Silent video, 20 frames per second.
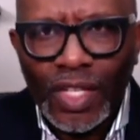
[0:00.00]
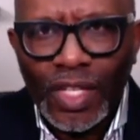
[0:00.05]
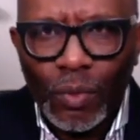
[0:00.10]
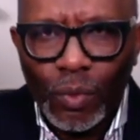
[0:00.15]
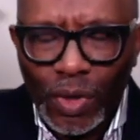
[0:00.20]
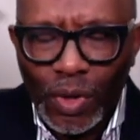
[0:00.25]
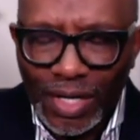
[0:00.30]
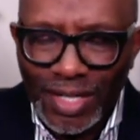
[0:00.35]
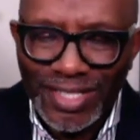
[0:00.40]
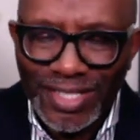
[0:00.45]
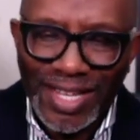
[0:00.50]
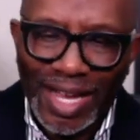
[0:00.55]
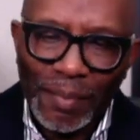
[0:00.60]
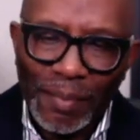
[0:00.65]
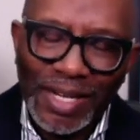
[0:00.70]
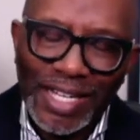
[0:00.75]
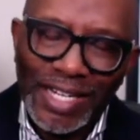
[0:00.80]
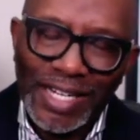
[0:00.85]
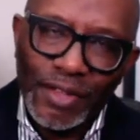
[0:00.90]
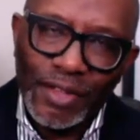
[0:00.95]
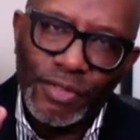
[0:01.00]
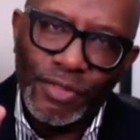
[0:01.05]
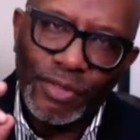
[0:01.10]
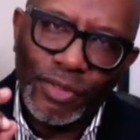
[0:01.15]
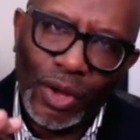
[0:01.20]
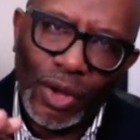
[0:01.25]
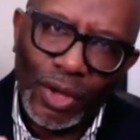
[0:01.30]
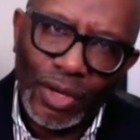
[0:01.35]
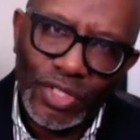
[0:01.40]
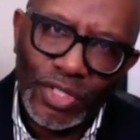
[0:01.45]
We're going to stop letting
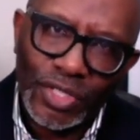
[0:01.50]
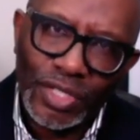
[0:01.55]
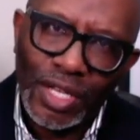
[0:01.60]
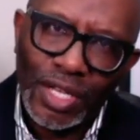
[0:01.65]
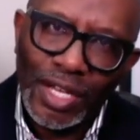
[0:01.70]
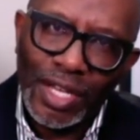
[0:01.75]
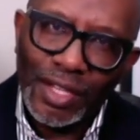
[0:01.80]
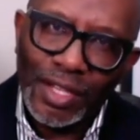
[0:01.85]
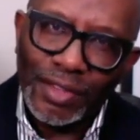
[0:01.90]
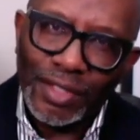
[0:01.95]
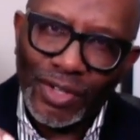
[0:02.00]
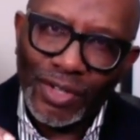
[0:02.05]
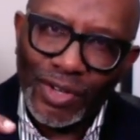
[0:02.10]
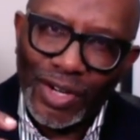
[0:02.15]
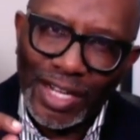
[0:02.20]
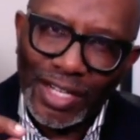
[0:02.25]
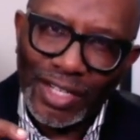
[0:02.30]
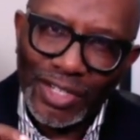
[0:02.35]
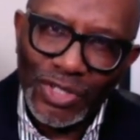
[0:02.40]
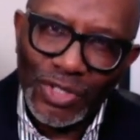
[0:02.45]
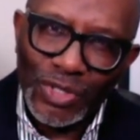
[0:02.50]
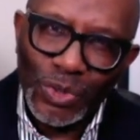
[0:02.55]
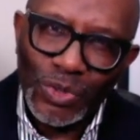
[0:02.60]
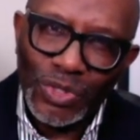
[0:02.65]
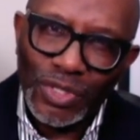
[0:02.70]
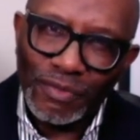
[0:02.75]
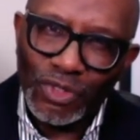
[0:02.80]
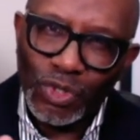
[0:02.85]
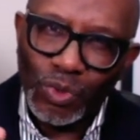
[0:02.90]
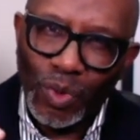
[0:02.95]
thoughts that are not
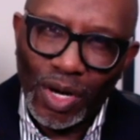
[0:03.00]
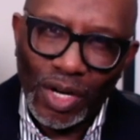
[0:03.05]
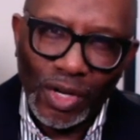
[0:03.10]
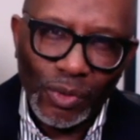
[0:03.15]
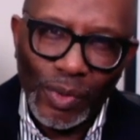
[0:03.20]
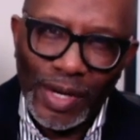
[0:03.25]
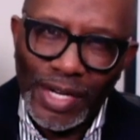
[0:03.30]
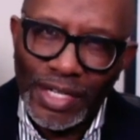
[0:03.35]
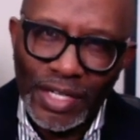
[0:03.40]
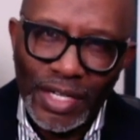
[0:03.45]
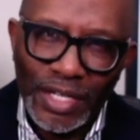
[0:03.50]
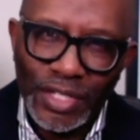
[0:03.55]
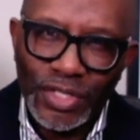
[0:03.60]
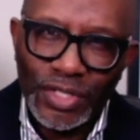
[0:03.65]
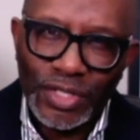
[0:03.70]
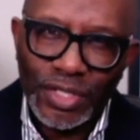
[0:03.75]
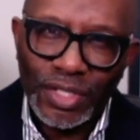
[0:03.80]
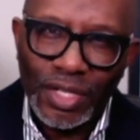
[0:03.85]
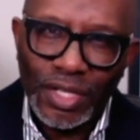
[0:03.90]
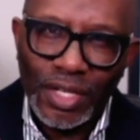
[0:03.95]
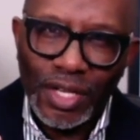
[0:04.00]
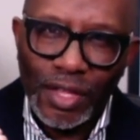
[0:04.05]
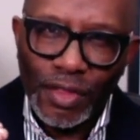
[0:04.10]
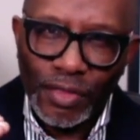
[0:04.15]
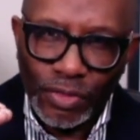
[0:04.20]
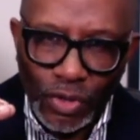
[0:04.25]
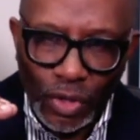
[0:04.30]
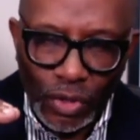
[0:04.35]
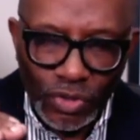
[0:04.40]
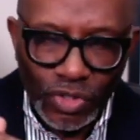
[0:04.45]
conducive to our greatness,
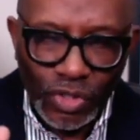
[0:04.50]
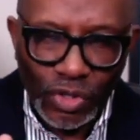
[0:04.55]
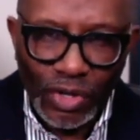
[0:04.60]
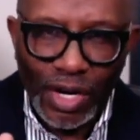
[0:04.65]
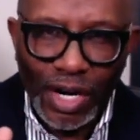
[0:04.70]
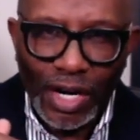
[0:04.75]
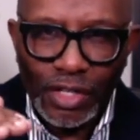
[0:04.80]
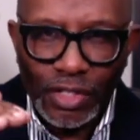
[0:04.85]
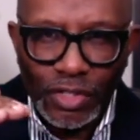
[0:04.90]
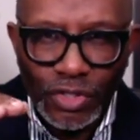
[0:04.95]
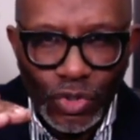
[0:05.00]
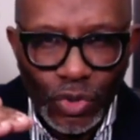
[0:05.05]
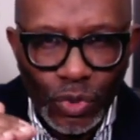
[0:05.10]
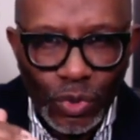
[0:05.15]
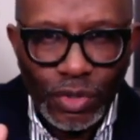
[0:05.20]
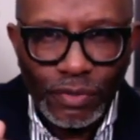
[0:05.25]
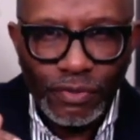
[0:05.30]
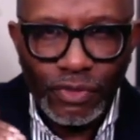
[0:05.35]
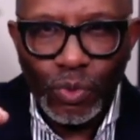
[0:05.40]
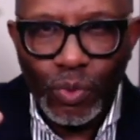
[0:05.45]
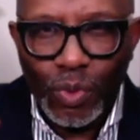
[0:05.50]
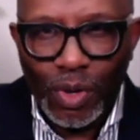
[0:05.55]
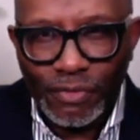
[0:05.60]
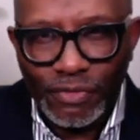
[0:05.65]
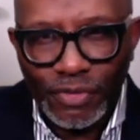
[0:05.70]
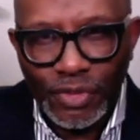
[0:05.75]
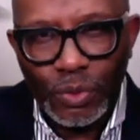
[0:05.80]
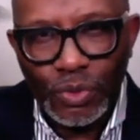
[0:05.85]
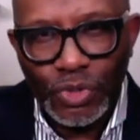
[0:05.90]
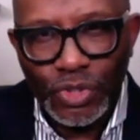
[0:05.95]
thoughts that are not conducive to our
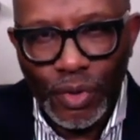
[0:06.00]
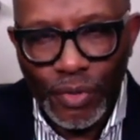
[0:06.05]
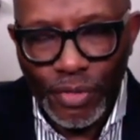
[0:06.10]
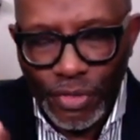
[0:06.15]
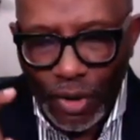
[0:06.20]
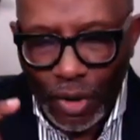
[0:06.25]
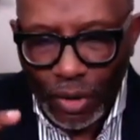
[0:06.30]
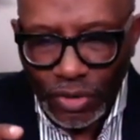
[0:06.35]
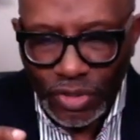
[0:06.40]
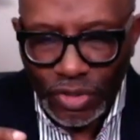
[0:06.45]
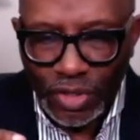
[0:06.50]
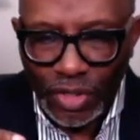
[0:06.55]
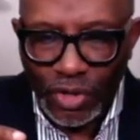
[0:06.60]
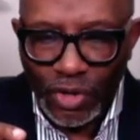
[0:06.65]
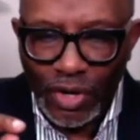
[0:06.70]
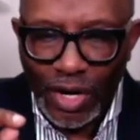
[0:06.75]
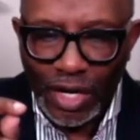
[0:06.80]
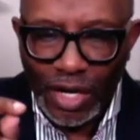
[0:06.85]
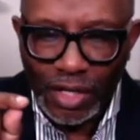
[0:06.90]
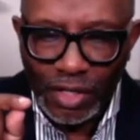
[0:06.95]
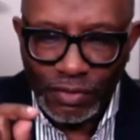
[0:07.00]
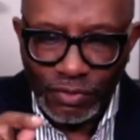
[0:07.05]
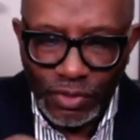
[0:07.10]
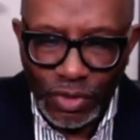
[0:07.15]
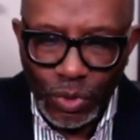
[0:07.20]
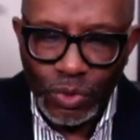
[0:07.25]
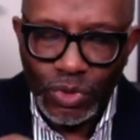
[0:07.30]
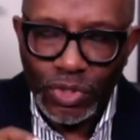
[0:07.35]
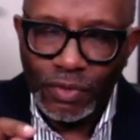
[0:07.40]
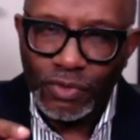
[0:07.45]
future, thoughts that are not
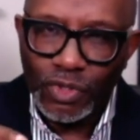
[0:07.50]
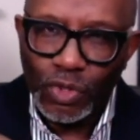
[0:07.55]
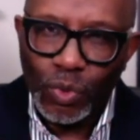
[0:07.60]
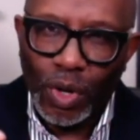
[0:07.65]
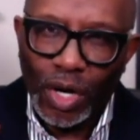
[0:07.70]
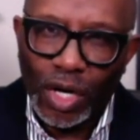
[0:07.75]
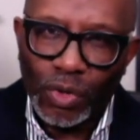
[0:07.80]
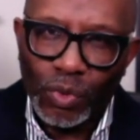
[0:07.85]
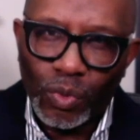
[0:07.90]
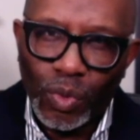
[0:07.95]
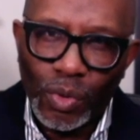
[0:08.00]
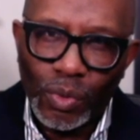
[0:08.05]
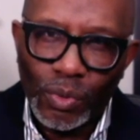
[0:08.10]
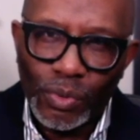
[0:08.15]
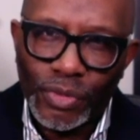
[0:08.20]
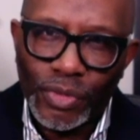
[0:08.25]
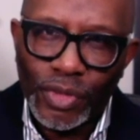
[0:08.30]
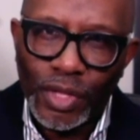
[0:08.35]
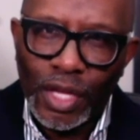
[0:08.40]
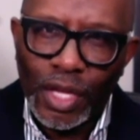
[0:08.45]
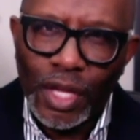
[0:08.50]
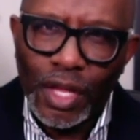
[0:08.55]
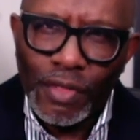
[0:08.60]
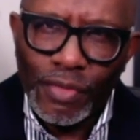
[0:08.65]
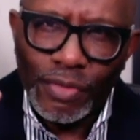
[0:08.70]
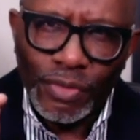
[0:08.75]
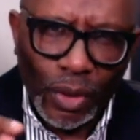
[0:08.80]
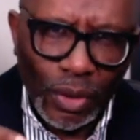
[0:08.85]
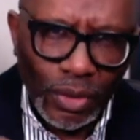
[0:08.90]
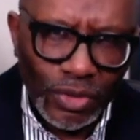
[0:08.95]
conducive to our growth,
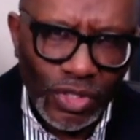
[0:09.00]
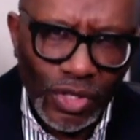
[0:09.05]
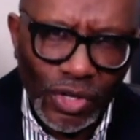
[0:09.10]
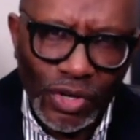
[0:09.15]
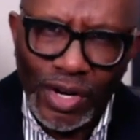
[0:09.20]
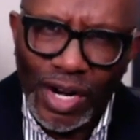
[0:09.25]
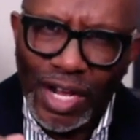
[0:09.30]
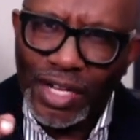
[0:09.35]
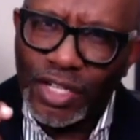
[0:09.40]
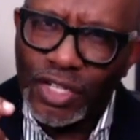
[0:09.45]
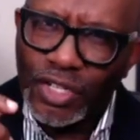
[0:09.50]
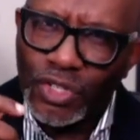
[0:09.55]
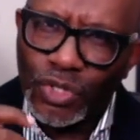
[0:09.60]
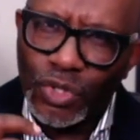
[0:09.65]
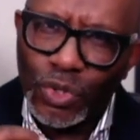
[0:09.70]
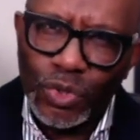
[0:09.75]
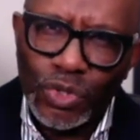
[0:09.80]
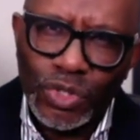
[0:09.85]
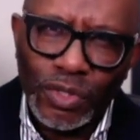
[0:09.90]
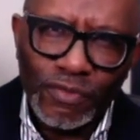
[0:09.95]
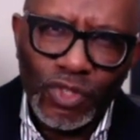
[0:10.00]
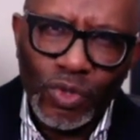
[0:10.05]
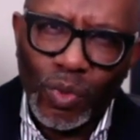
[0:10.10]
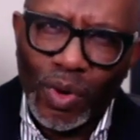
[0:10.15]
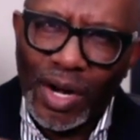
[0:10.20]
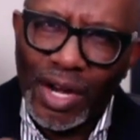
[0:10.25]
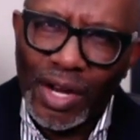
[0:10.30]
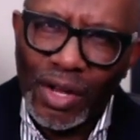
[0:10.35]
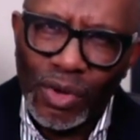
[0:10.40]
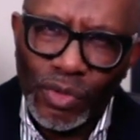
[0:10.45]
thoughts that are not conducive to
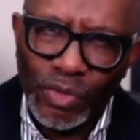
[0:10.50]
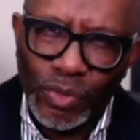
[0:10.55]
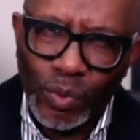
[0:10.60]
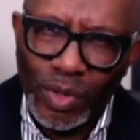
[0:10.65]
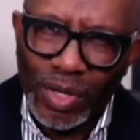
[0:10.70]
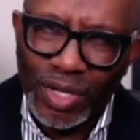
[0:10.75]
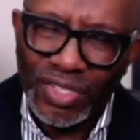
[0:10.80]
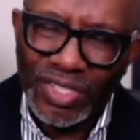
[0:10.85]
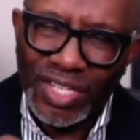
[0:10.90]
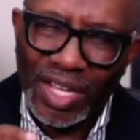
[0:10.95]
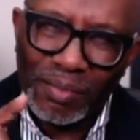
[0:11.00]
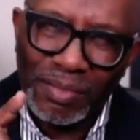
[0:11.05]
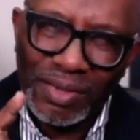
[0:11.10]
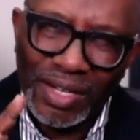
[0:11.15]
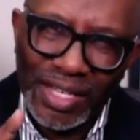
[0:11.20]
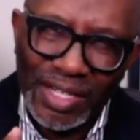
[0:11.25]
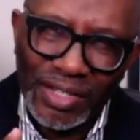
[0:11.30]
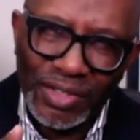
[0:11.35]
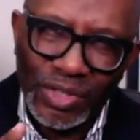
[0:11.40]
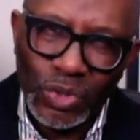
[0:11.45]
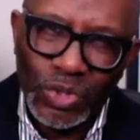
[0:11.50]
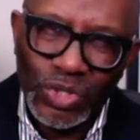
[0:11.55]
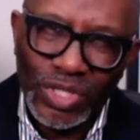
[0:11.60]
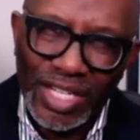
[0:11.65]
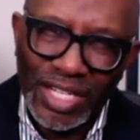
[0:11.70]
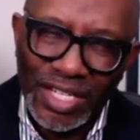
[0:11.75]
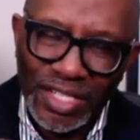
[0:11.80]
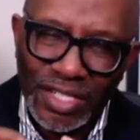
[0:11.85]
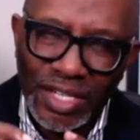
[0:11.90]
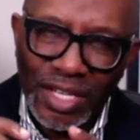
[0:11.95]
our health. We're going to stop letting those
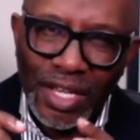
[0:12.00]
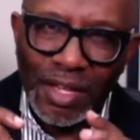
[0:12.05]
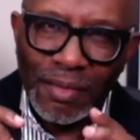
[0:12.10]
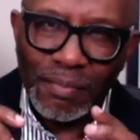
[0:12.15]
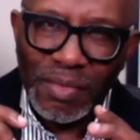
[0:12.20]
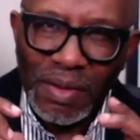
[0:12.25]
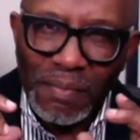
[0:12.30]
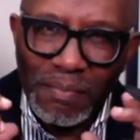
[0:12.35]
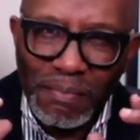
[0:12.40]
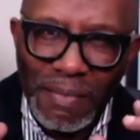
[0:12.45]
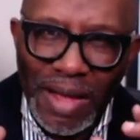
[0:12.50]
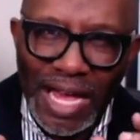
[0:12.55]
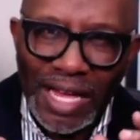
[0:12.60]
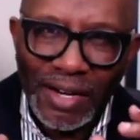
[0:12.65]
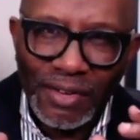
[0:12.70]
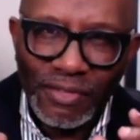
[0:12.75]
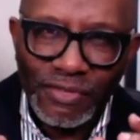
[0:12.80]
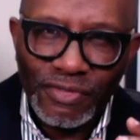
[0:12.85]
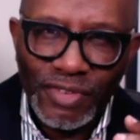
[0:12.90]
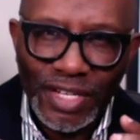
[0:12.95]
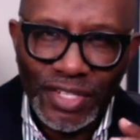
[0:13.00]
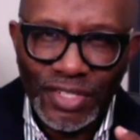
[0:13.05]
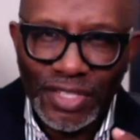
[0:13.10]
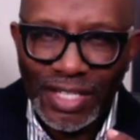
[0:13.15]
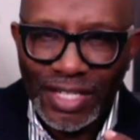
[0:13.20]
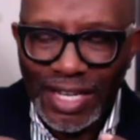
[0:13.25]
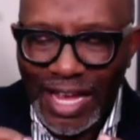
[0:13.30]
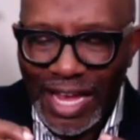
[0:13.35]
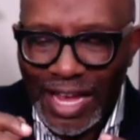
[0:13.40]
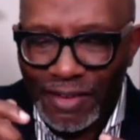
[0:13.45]
things be
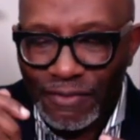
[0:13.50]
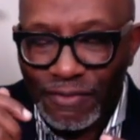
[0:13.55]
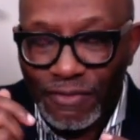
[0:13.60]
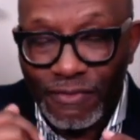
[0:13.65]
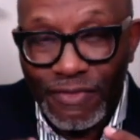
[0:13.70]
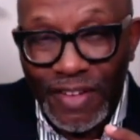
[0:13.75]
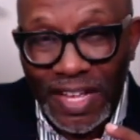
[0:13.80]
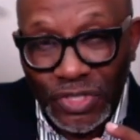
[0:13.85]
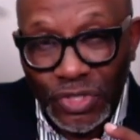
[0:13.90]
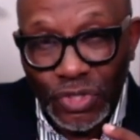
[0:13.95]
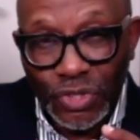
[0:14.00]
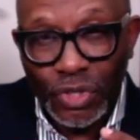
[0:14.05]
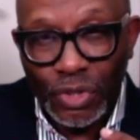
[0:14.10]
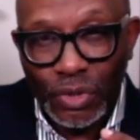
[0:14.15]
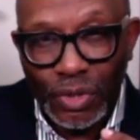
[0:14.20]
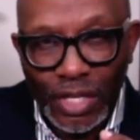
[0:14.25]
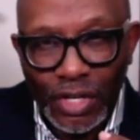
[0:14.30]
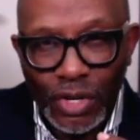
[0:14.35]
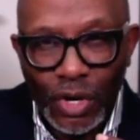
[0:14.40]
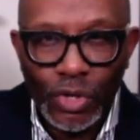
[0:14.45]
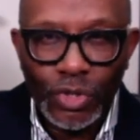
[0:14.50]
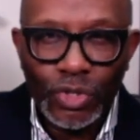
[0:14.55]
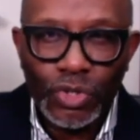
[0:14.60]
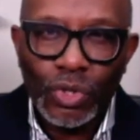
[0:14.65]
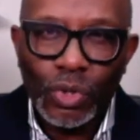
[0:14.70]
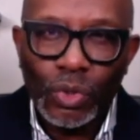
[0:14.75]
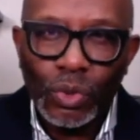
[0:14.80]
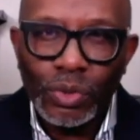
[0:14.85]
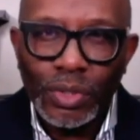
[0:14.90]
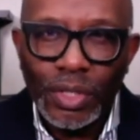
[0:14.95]
manifested and fester in our
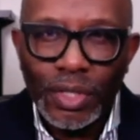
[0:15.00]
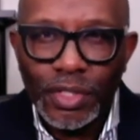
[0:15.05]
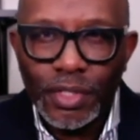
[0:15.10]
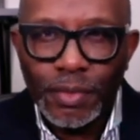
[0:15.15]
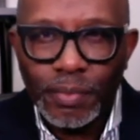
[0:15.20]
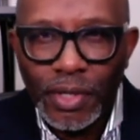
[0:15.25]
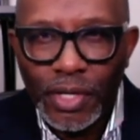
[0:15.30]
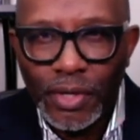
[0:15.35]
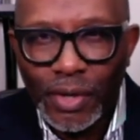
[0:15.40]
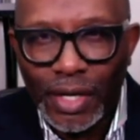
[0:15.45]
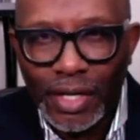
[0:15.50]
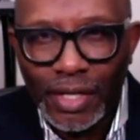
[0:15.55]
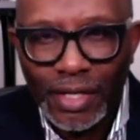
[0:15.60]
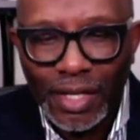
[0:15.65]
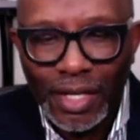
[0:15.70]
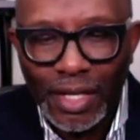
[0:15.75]
soul and spirit